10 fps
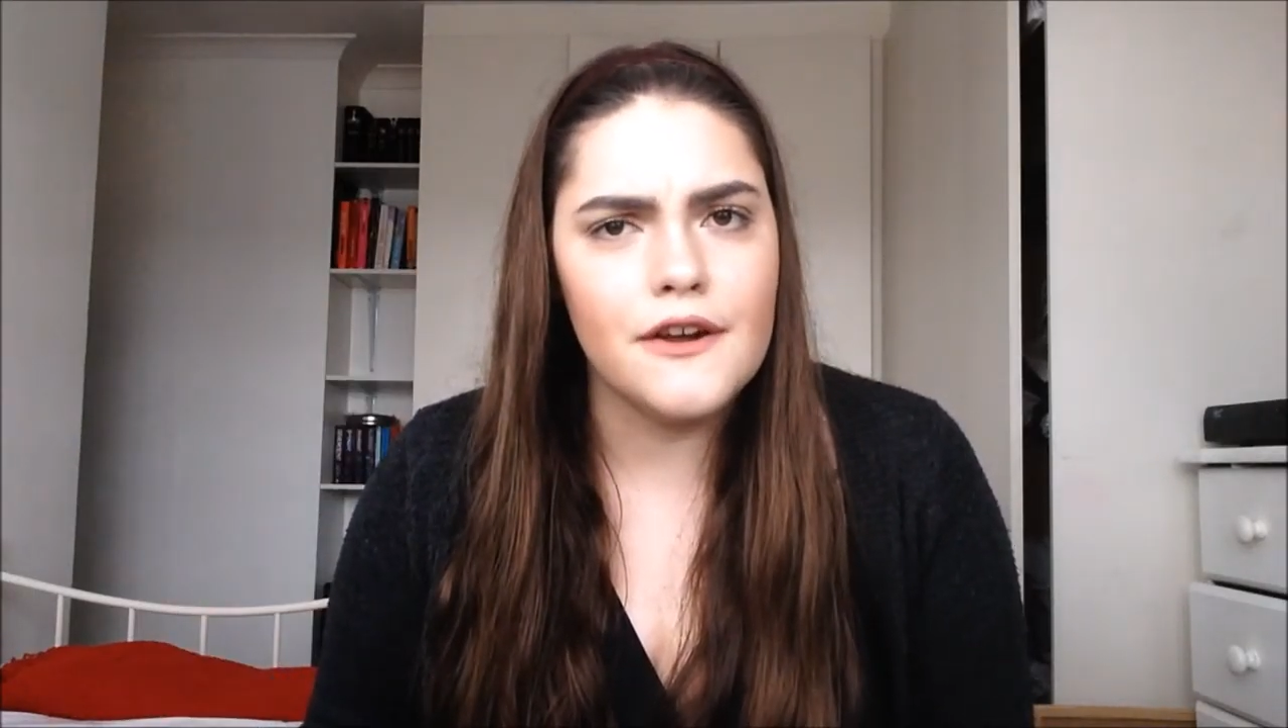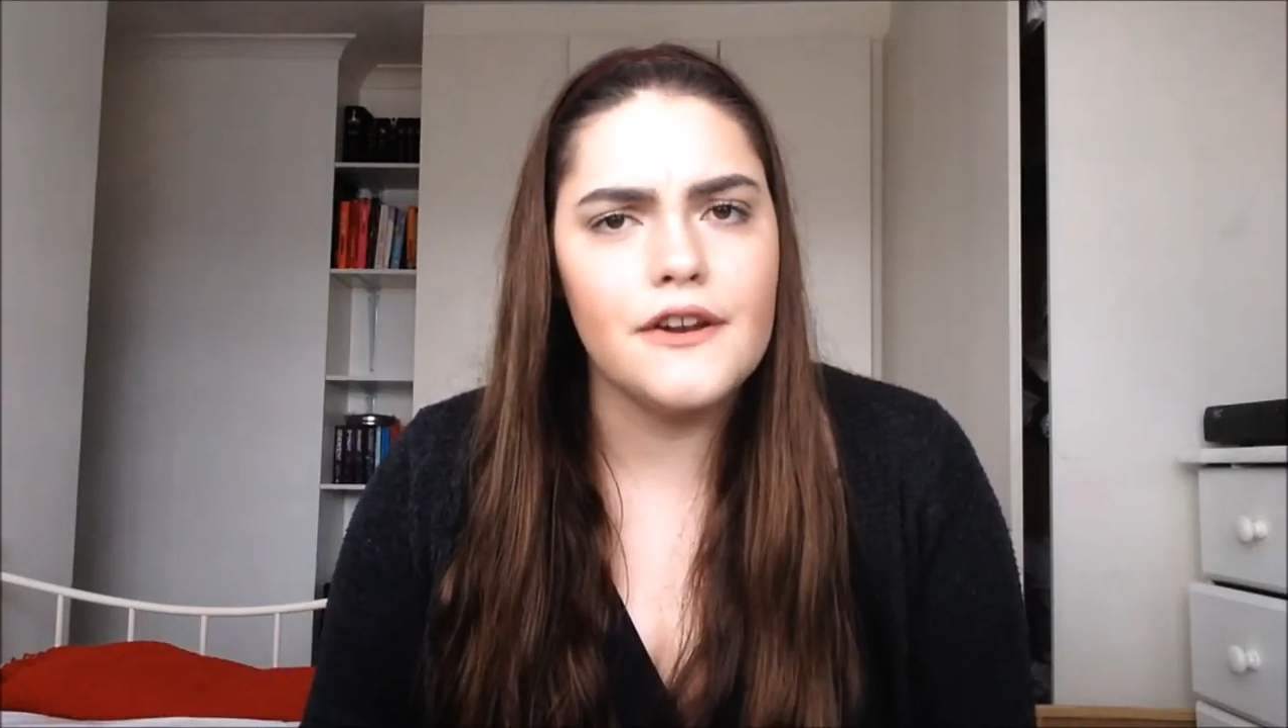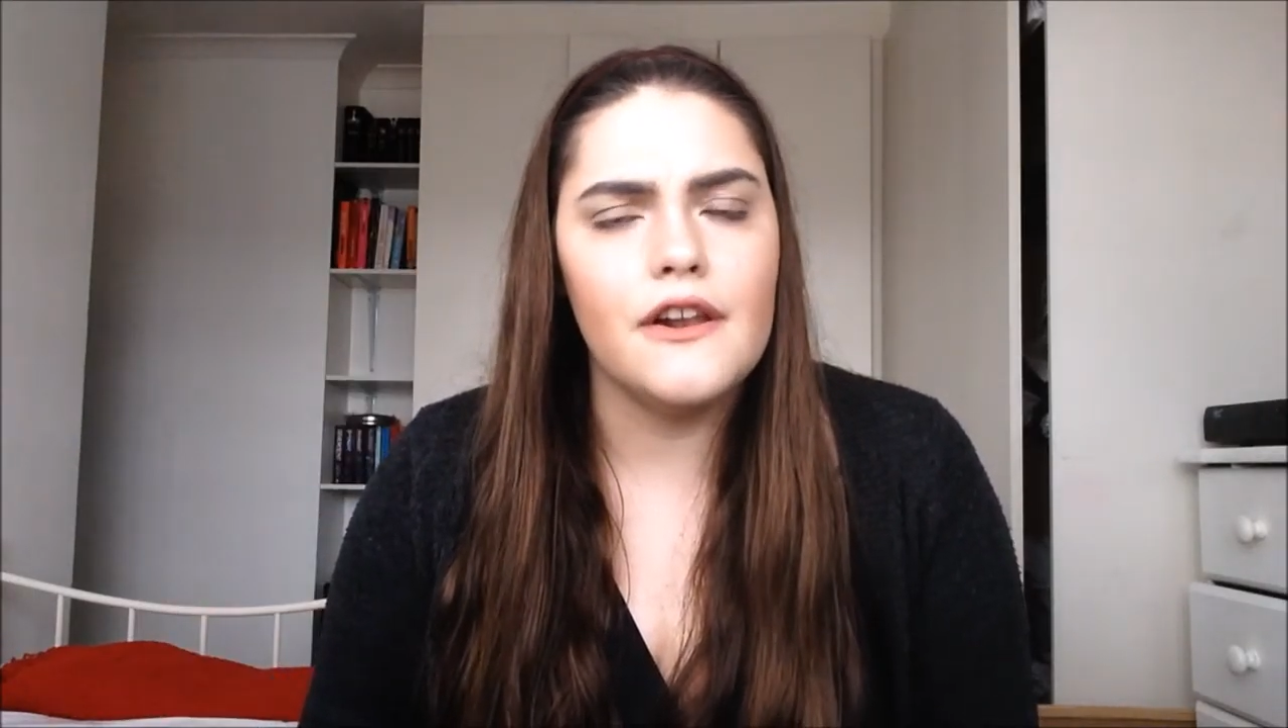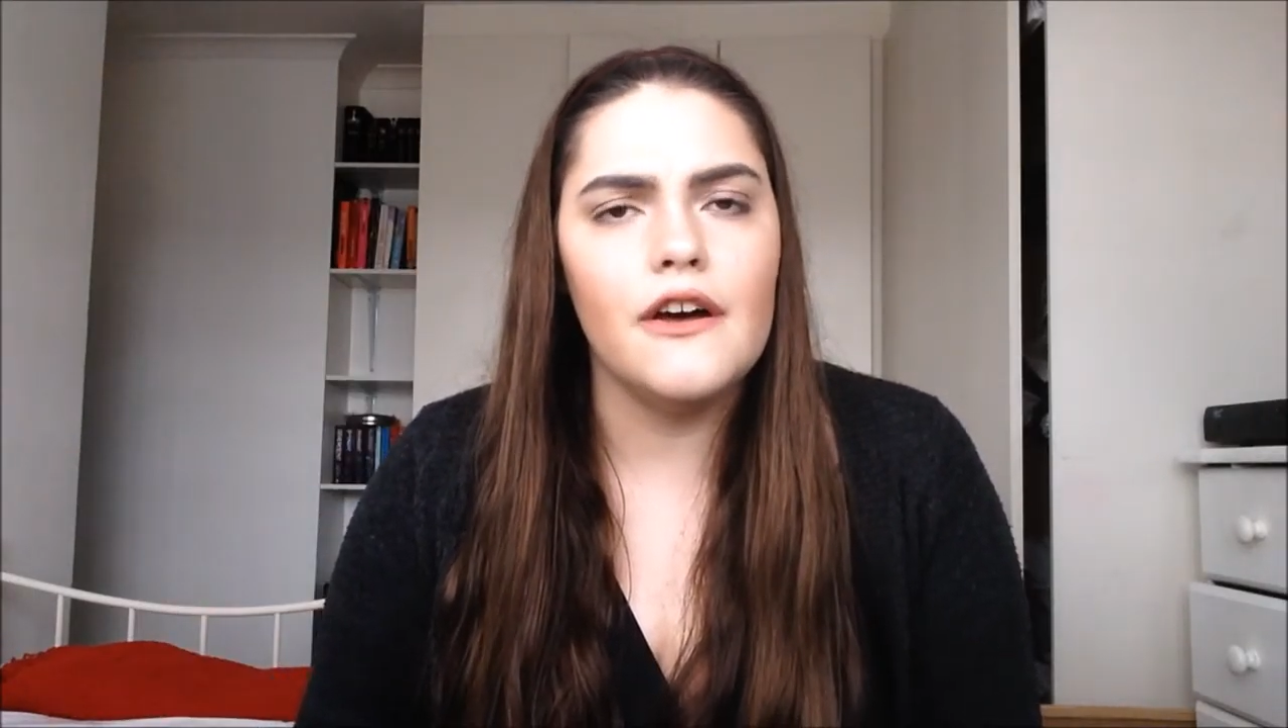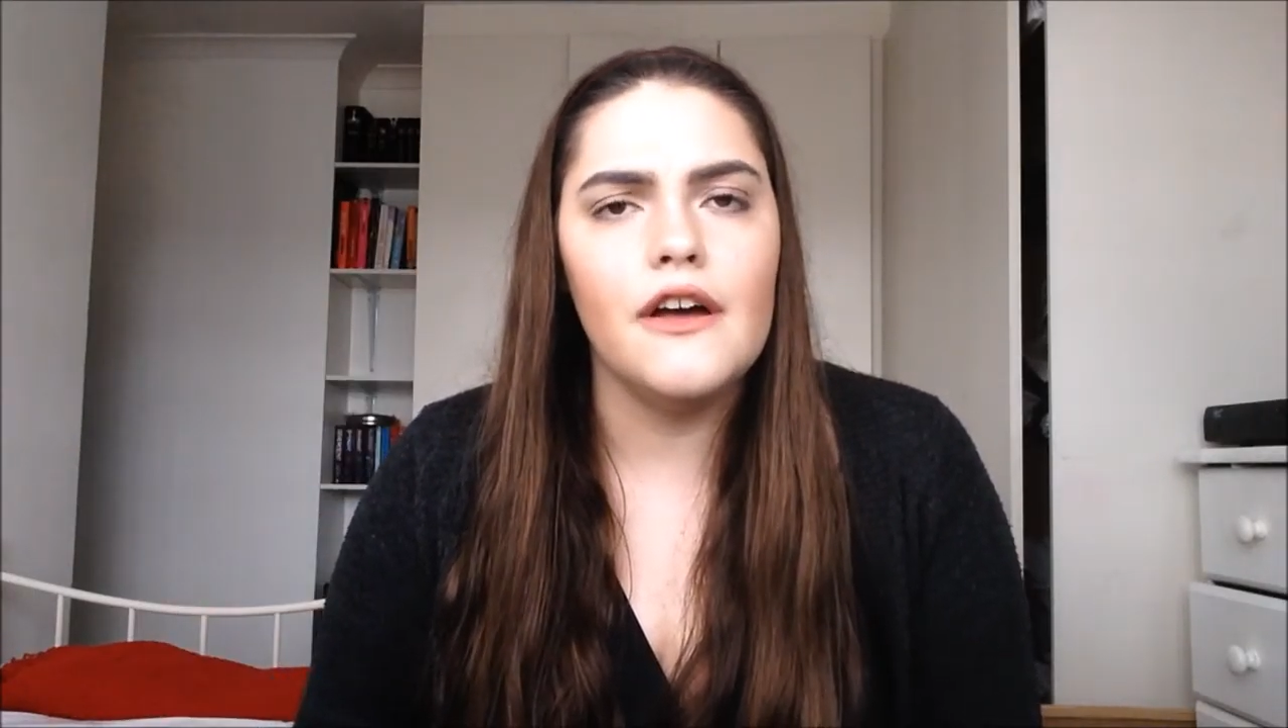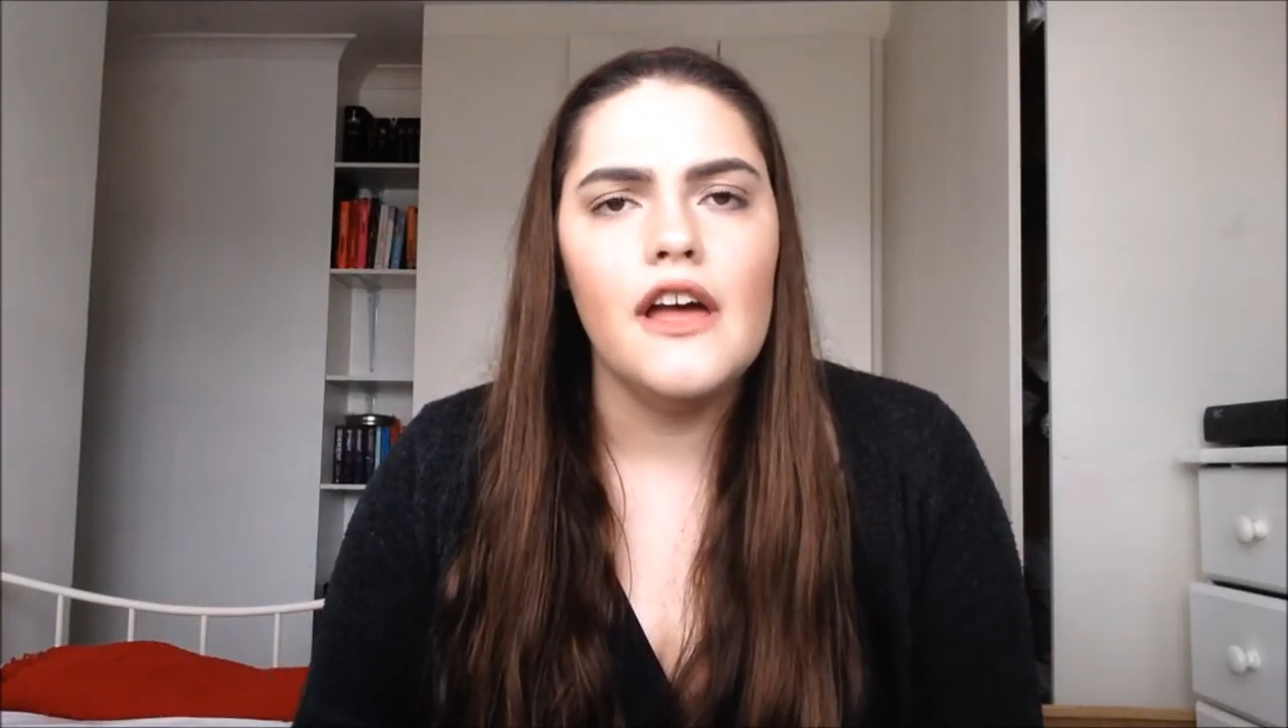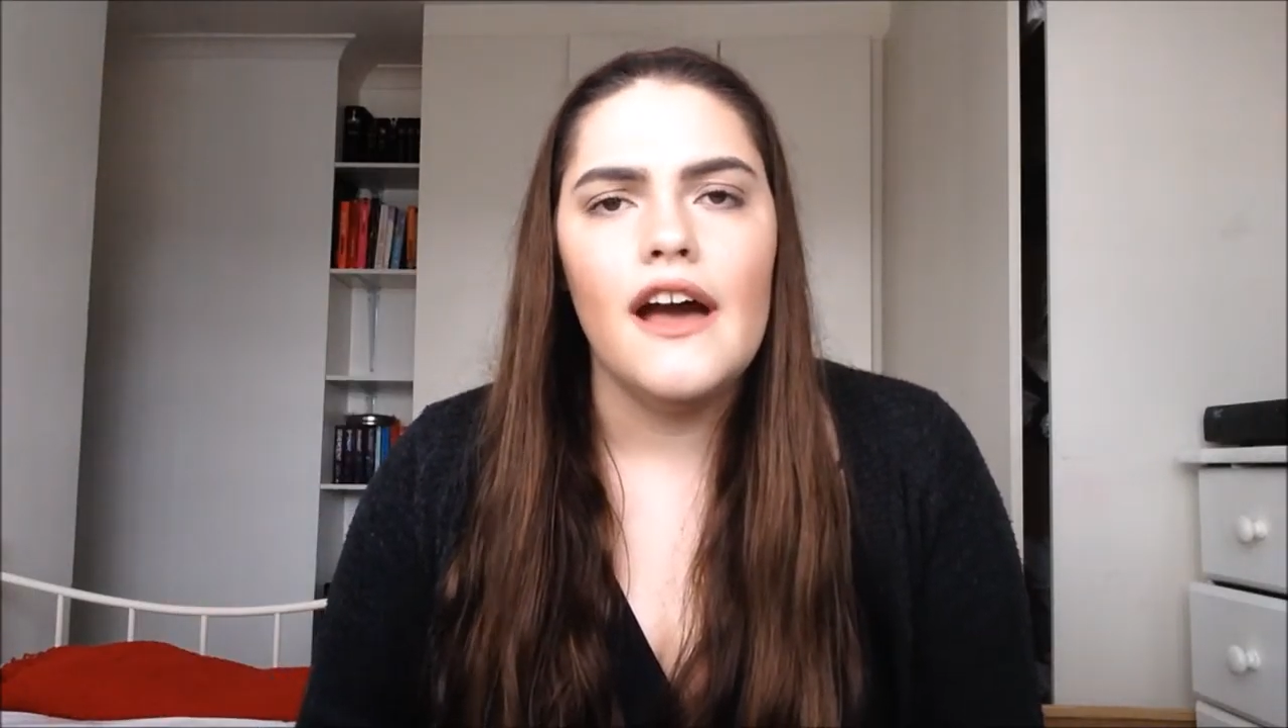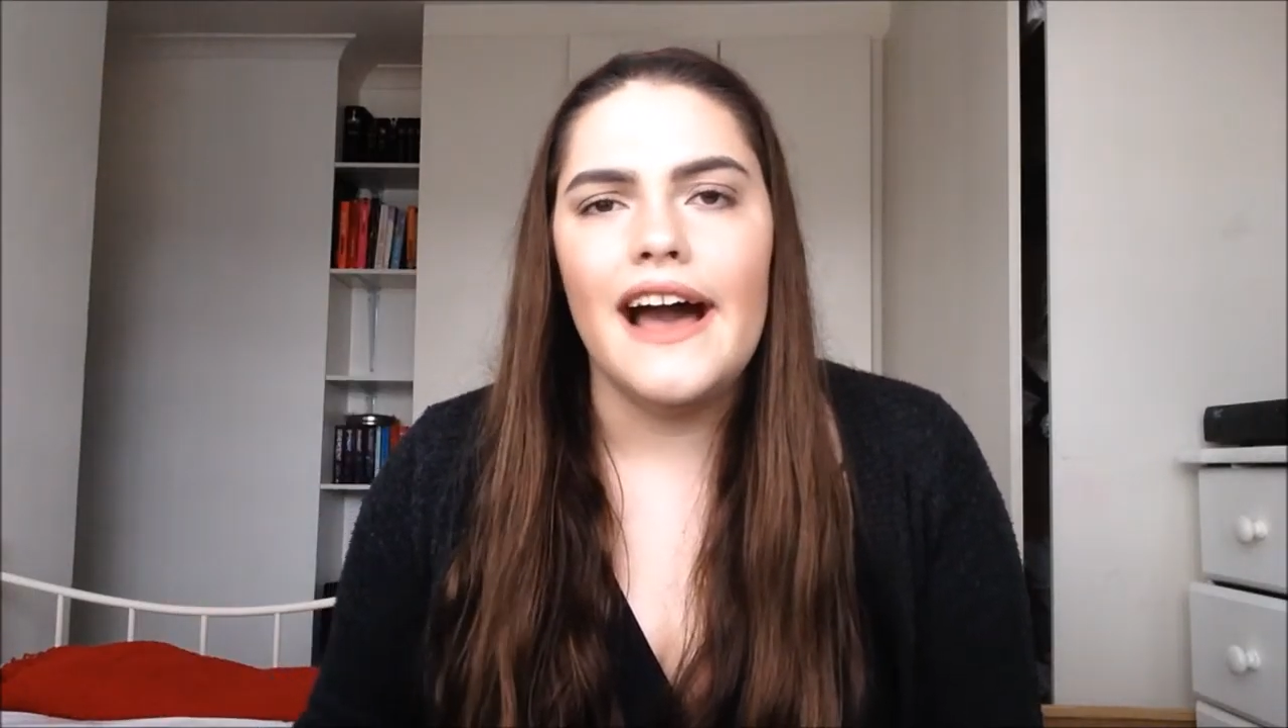phone a lot.